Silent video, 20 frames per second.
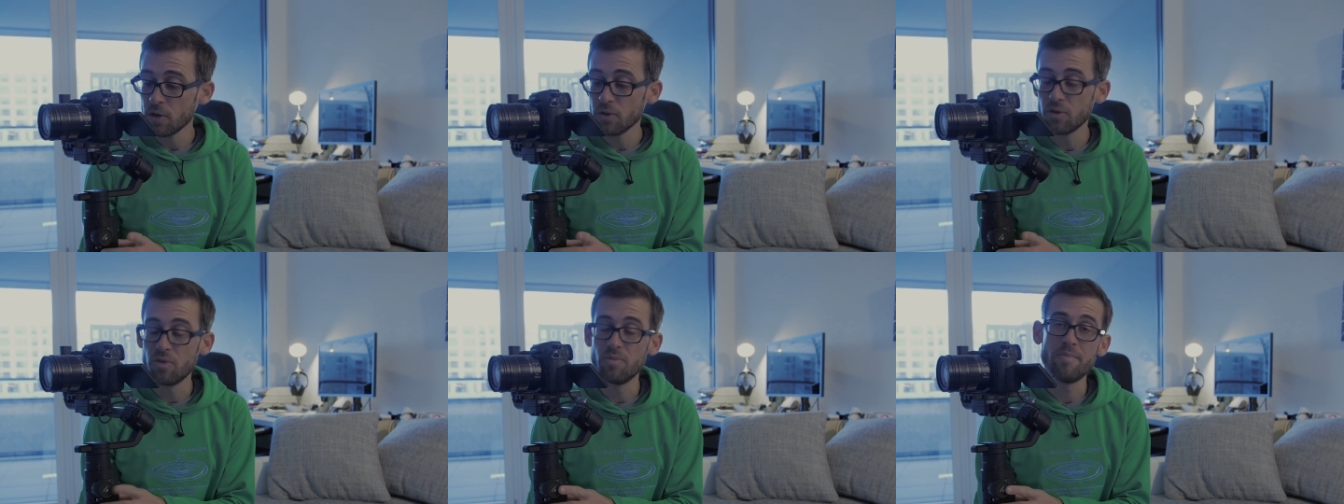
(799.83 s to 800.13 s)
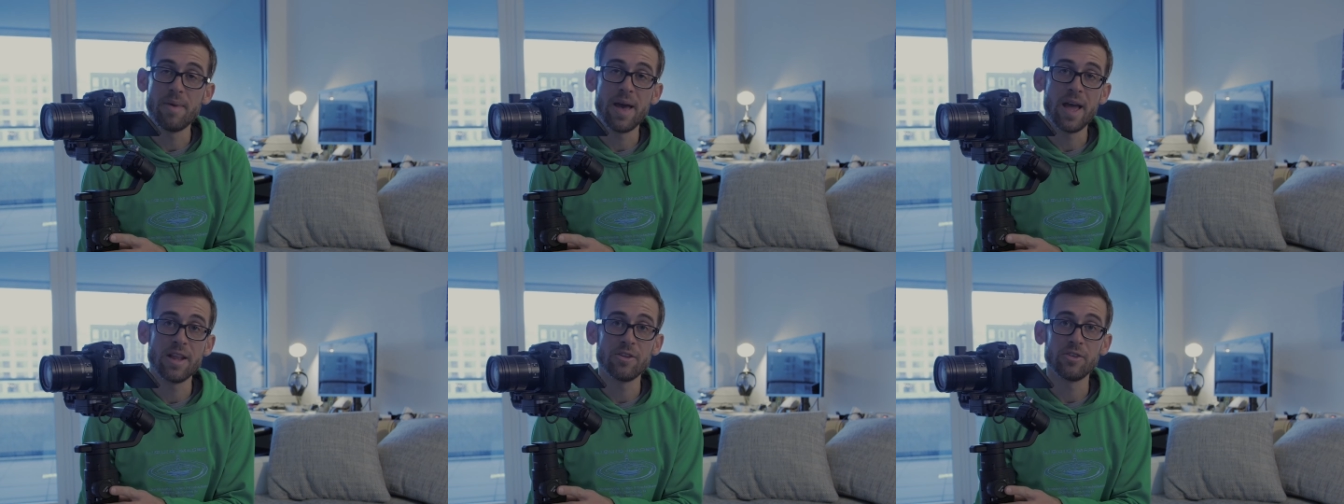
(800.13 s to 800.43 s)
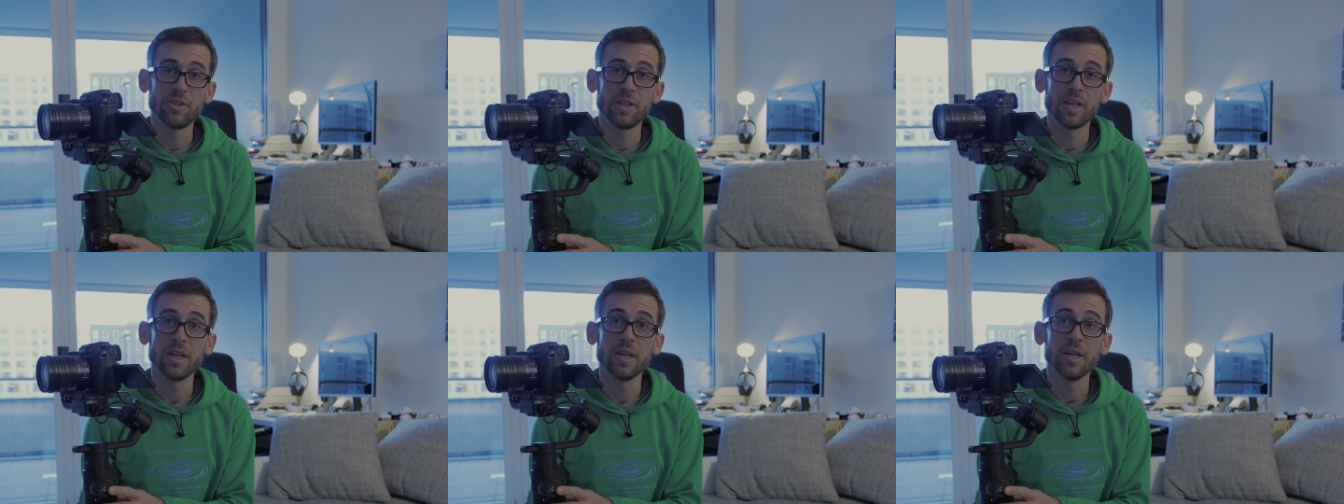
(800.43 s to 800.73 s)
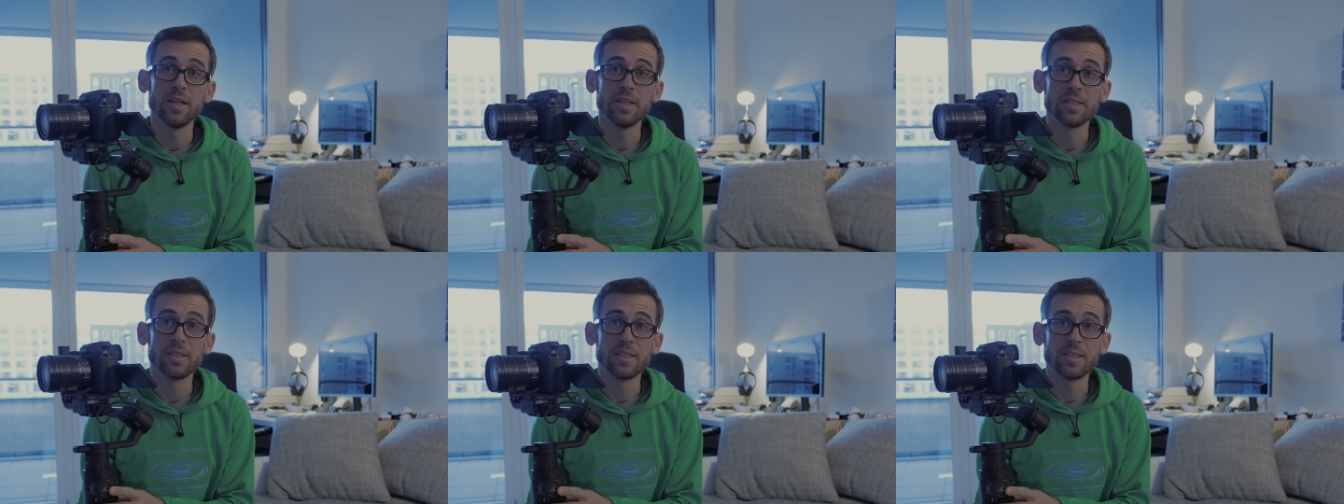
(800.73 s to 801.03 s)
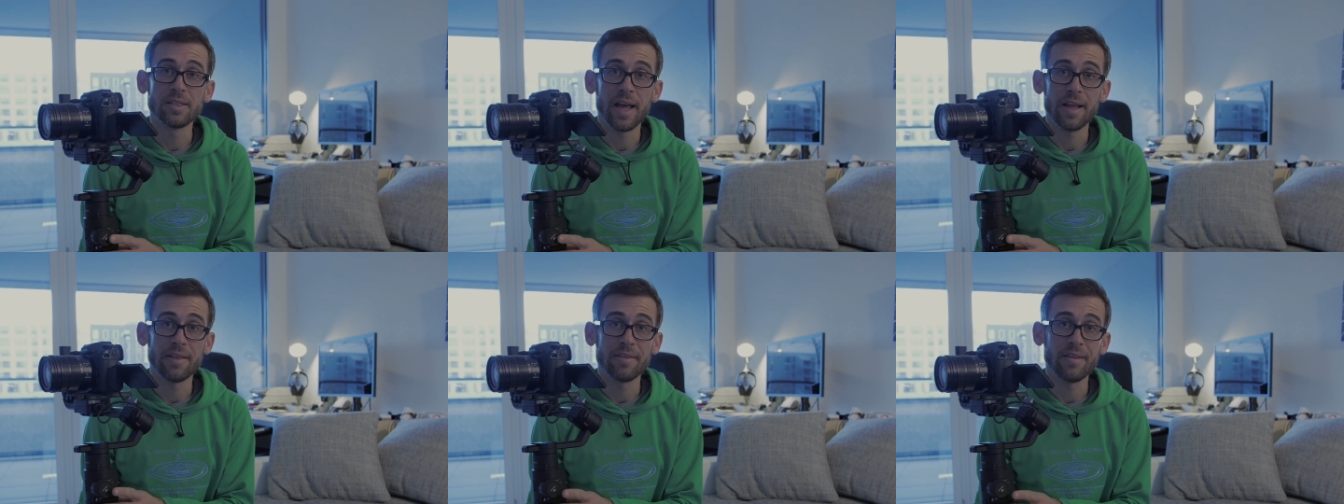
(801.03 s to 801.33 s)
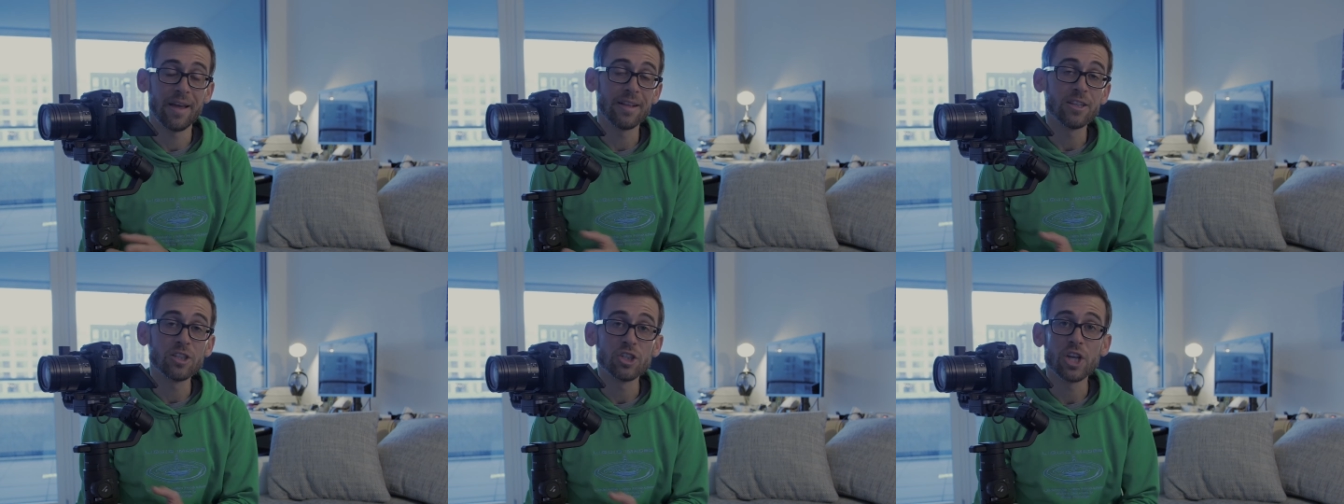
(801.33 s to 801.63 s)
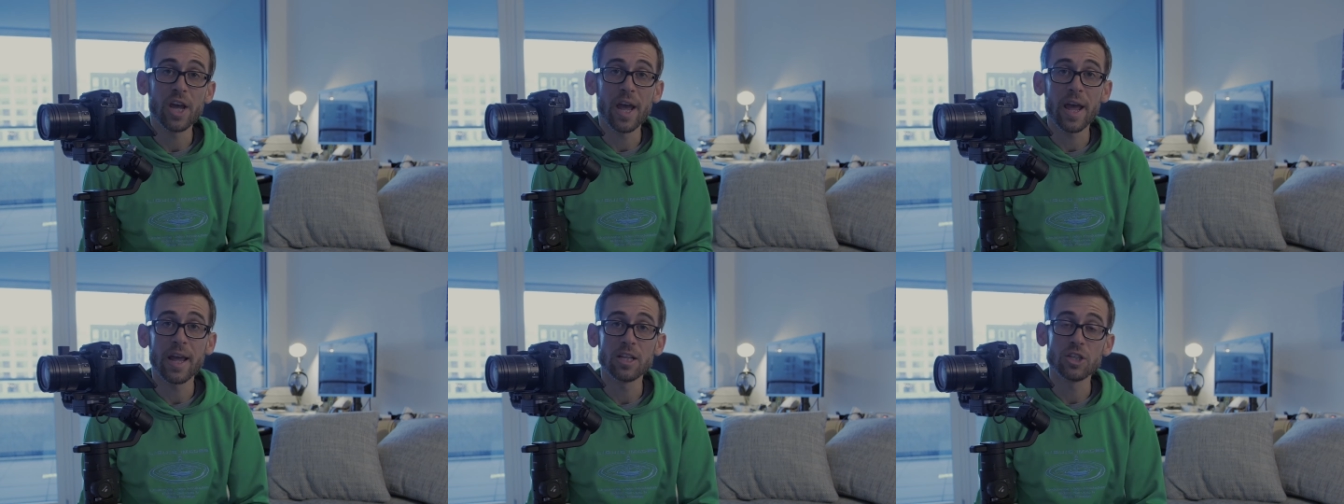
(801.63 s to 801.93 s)
to manually set and
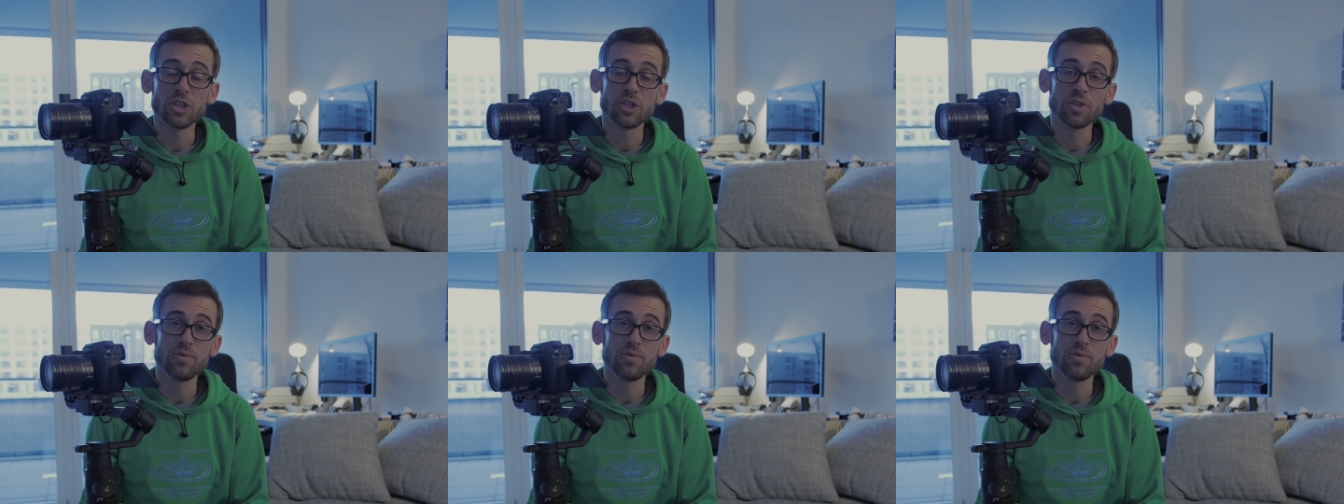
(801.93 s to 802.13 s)
change